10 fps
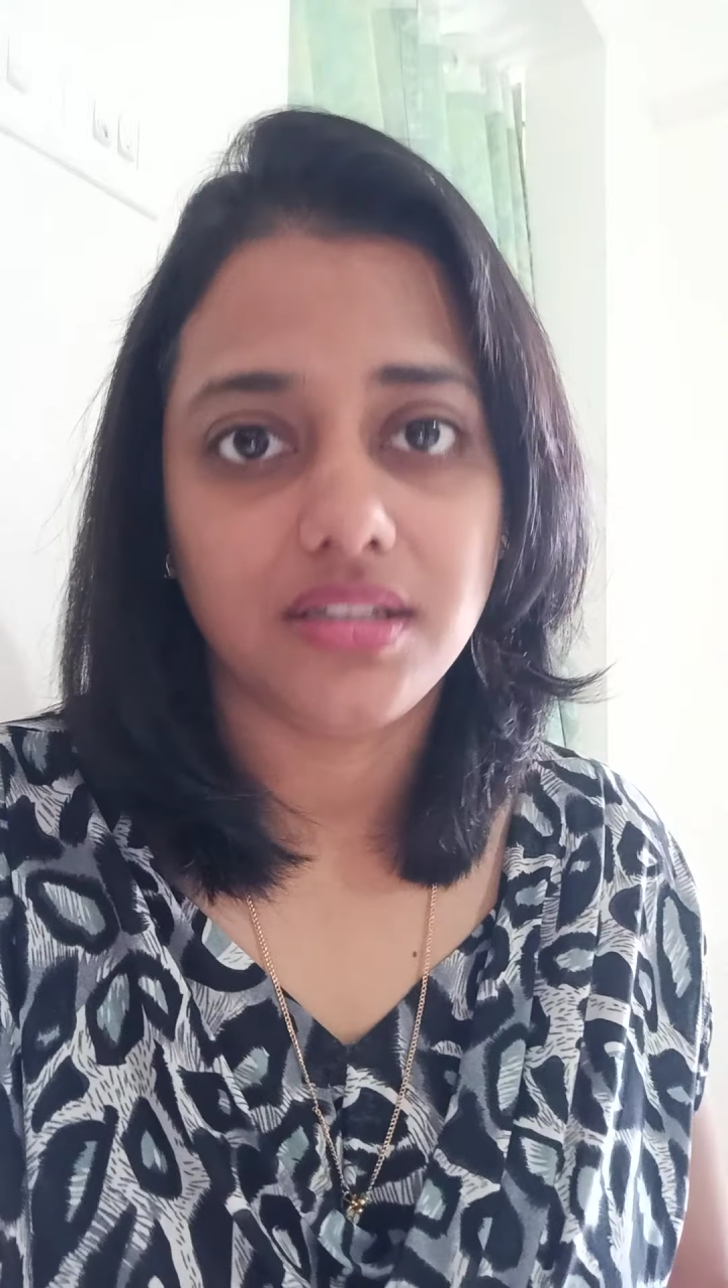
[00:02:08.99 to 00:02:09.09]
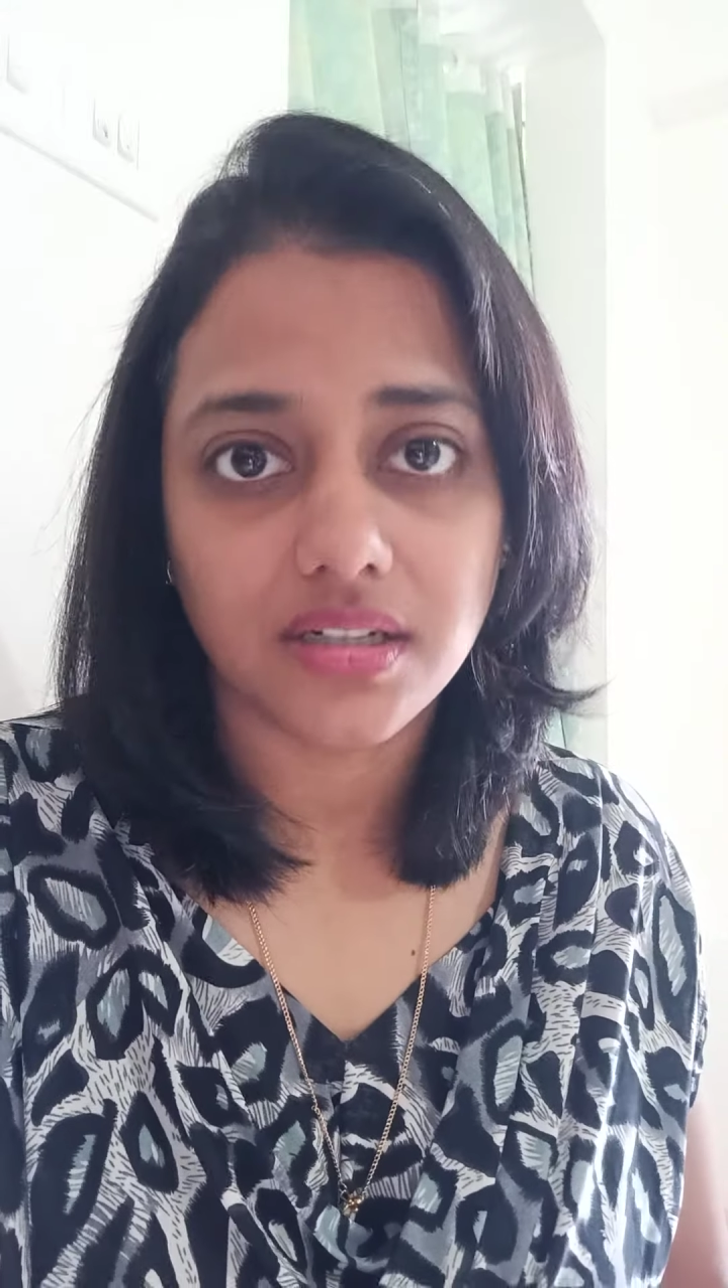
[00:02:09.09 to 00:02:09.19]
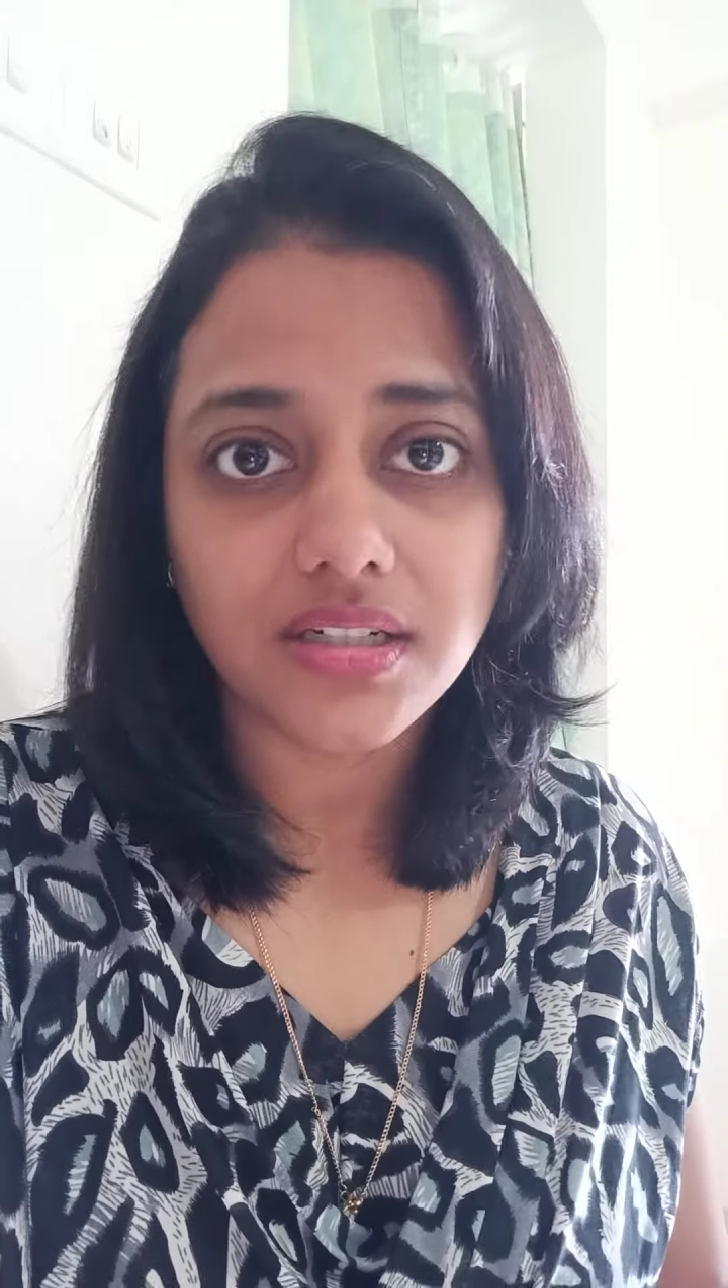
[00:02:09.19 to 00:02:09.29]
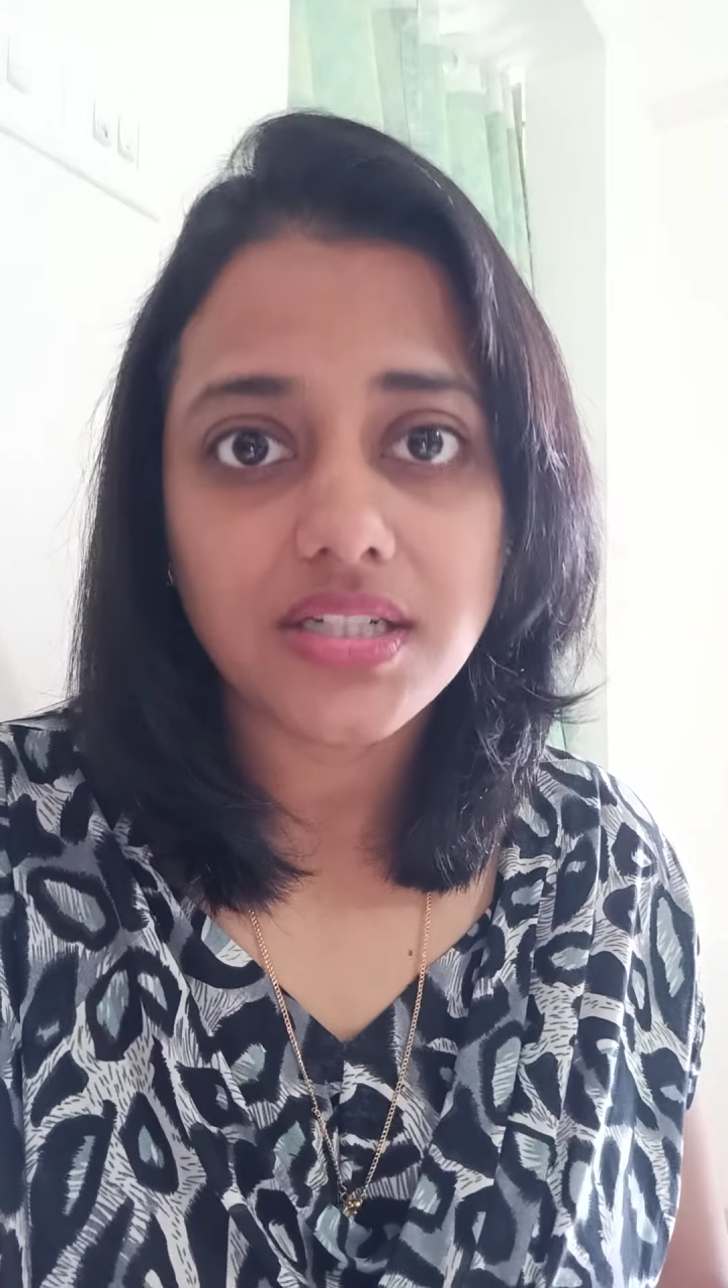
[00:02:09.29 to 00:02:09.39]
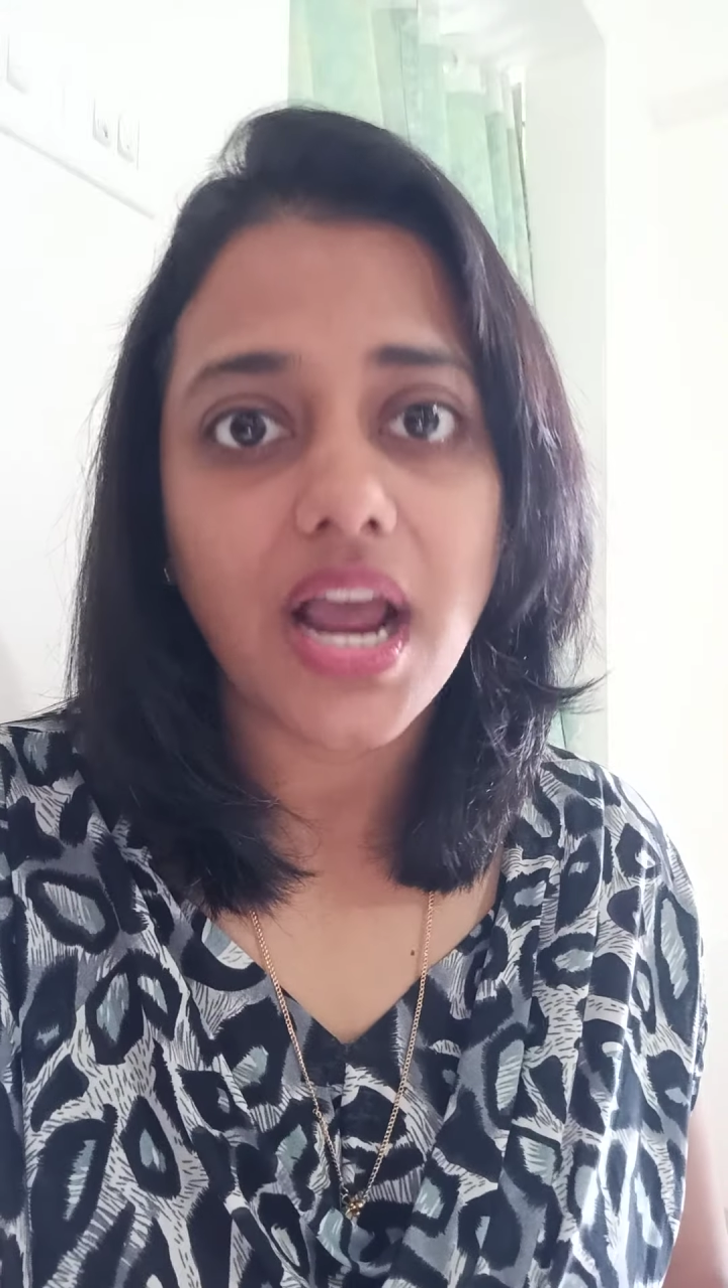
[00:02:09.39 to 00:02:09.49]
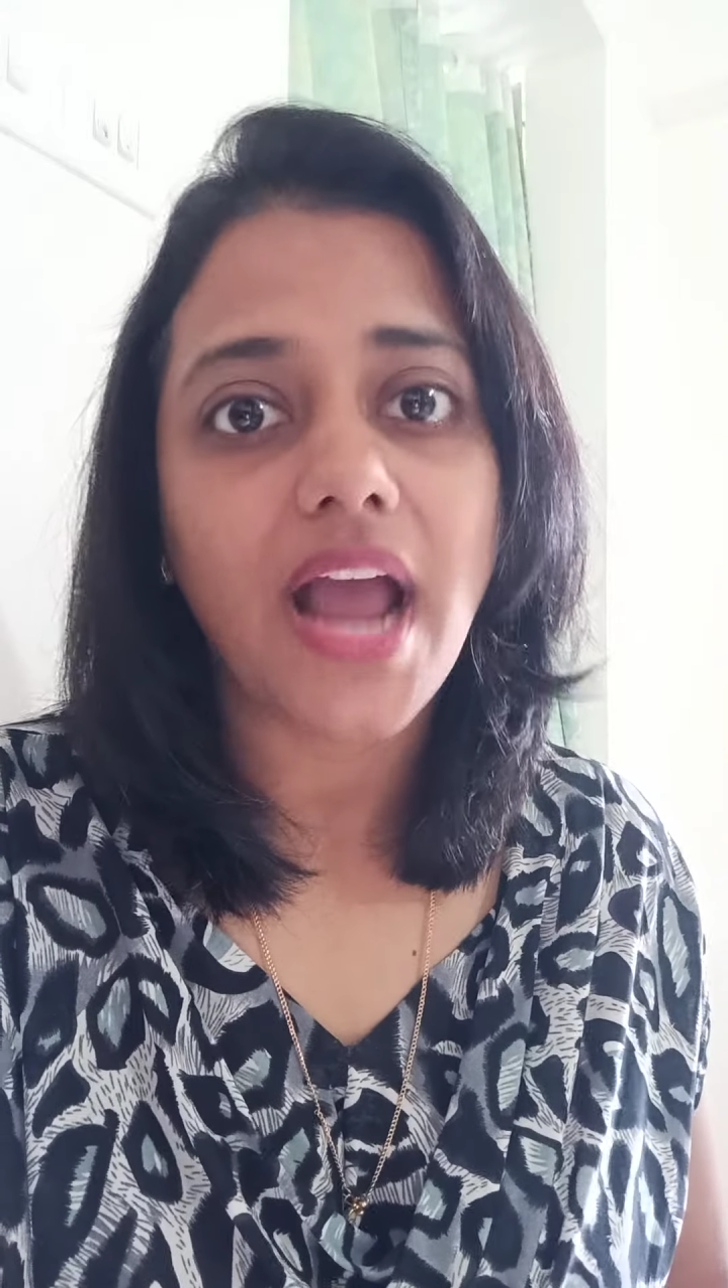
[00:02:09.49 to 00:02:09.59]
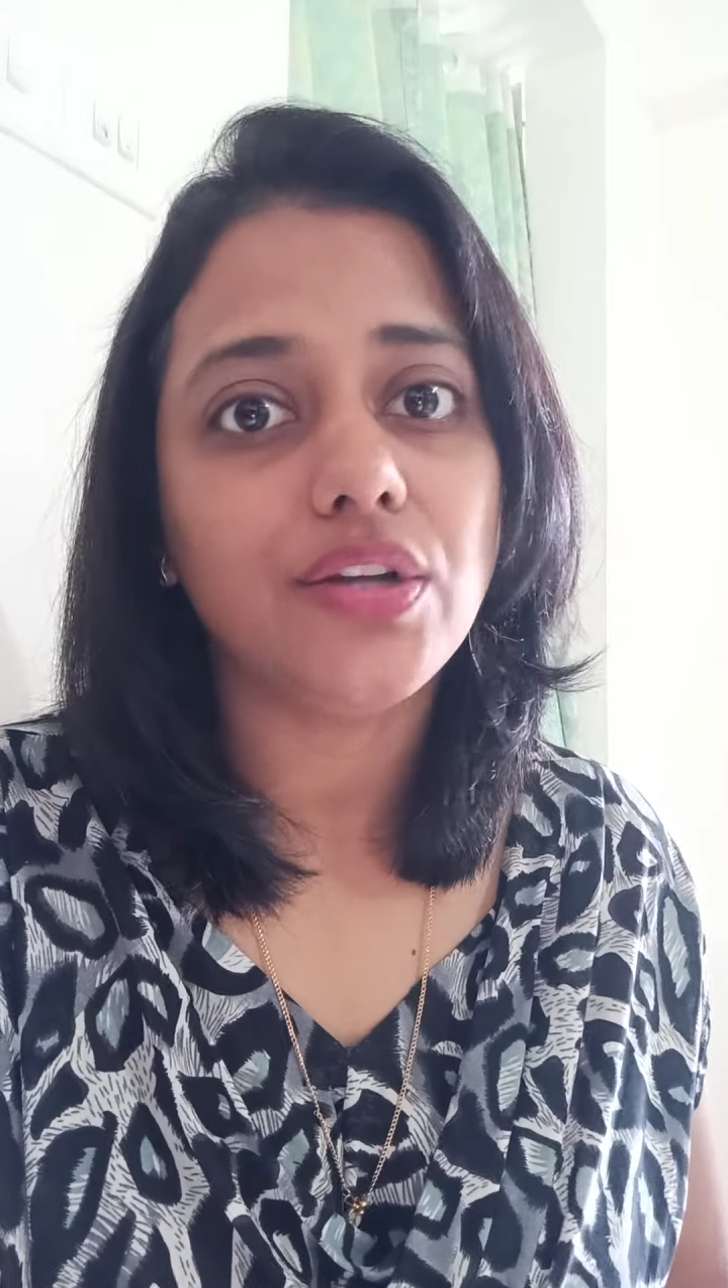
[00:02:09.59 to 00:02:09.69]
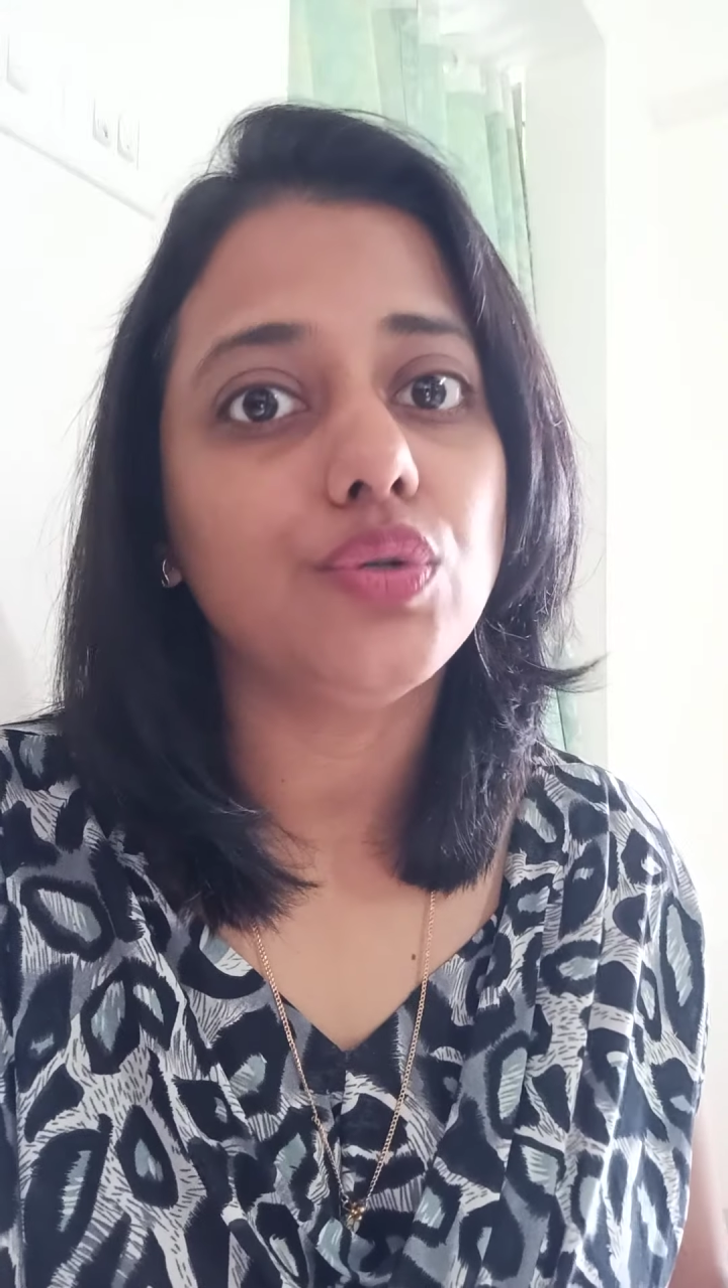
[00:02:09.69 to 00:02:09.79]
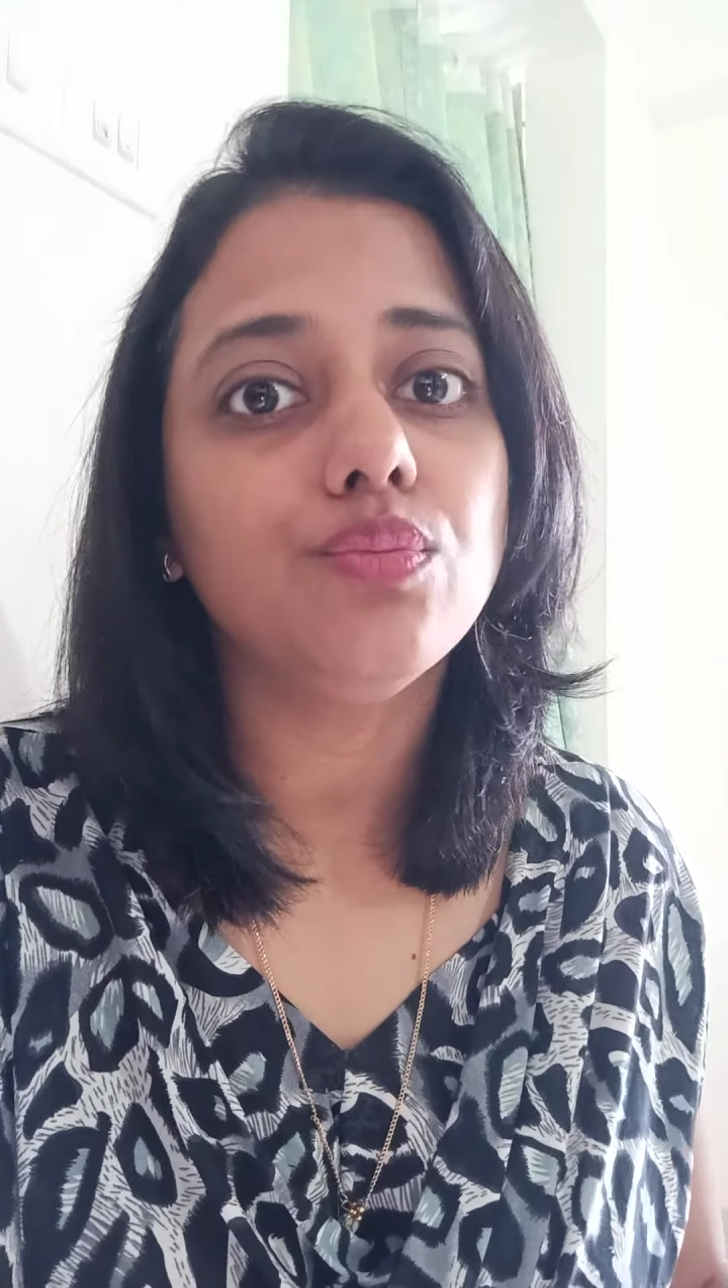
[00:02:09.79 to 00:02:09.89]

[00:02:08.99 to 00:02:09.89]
dirt and